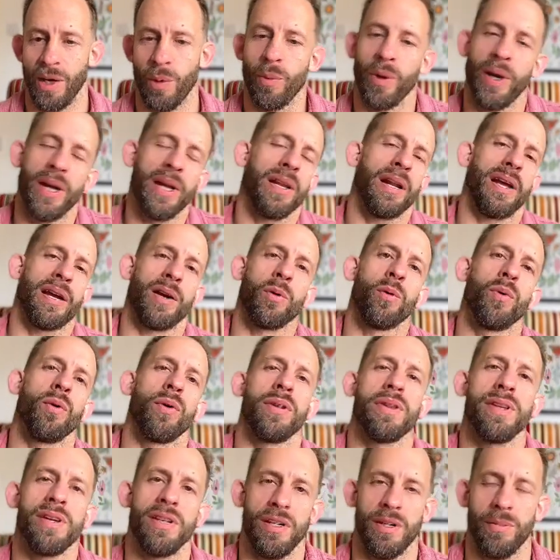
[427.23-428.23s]
way. Like all
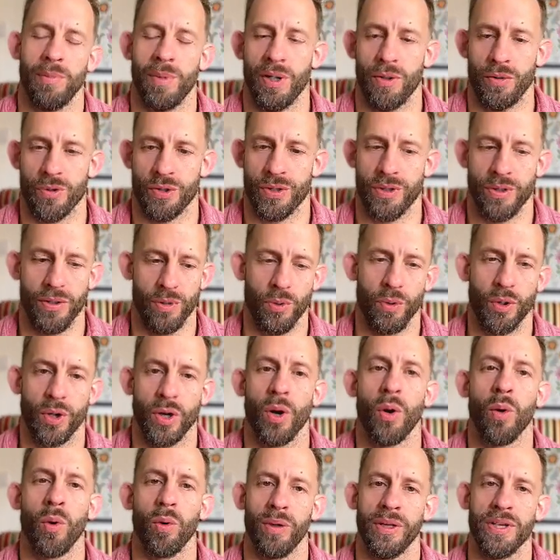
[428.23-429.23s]
of the emails, your
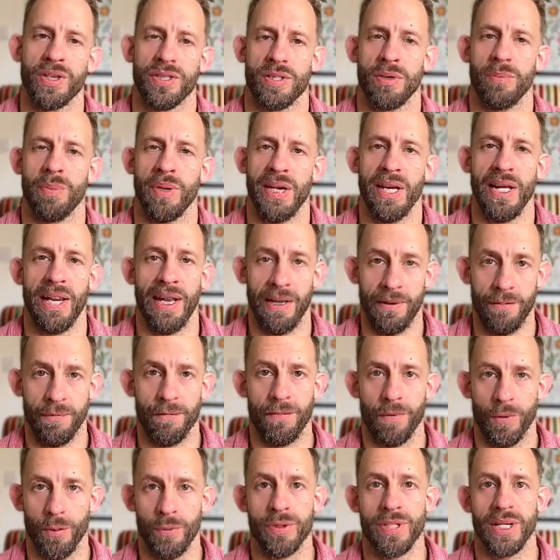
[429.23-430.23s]
goal is to be
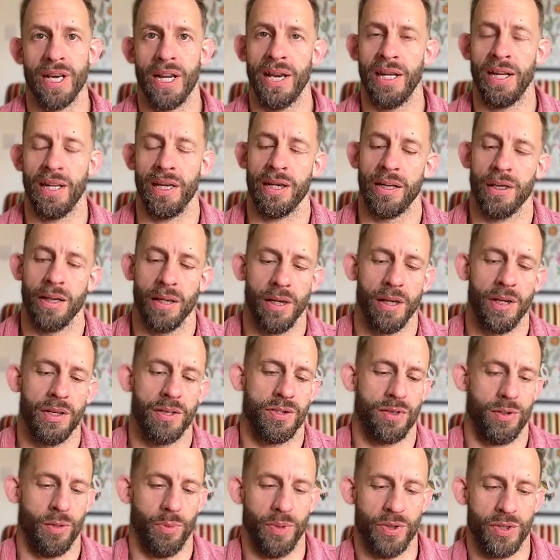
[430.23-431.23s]
infotaining.
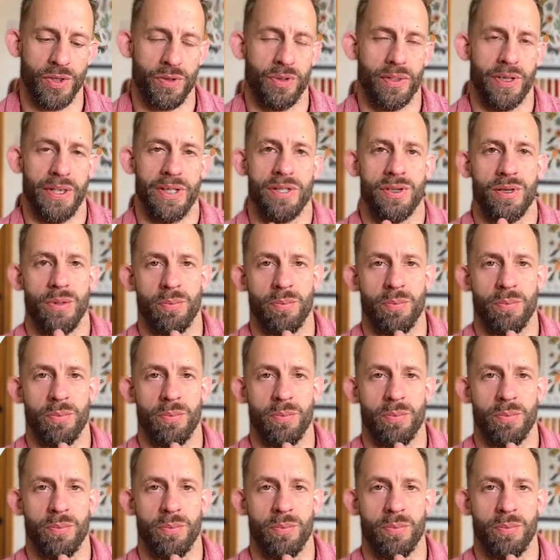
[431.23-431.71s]
So we're trying to